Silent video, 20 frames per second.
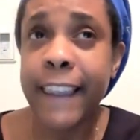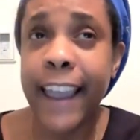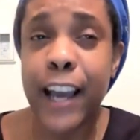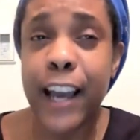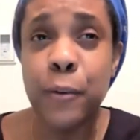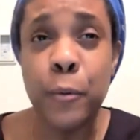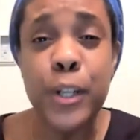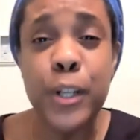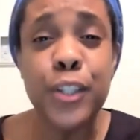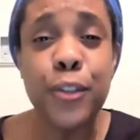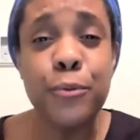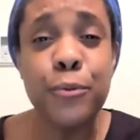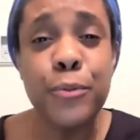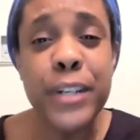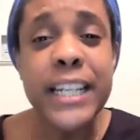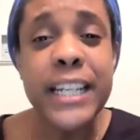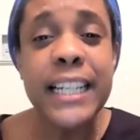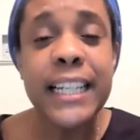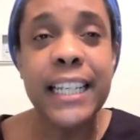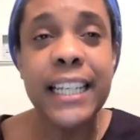And what's
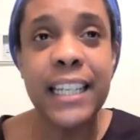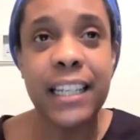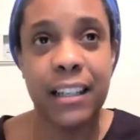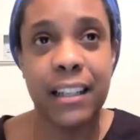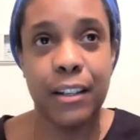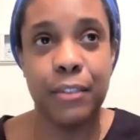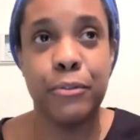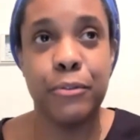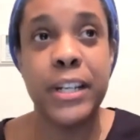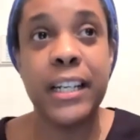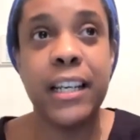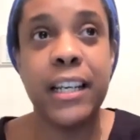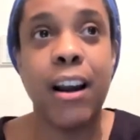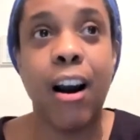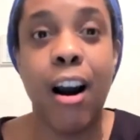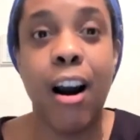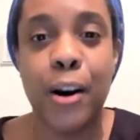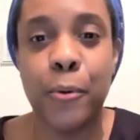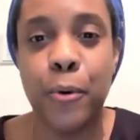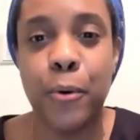really, really
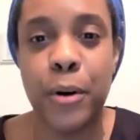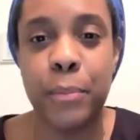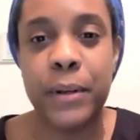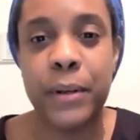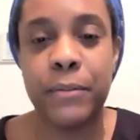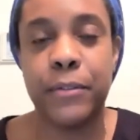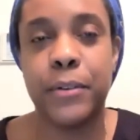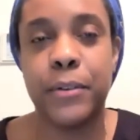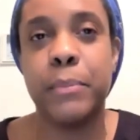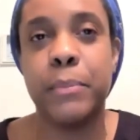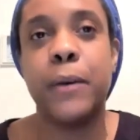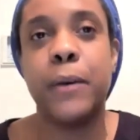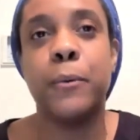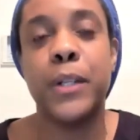heartwarming for me,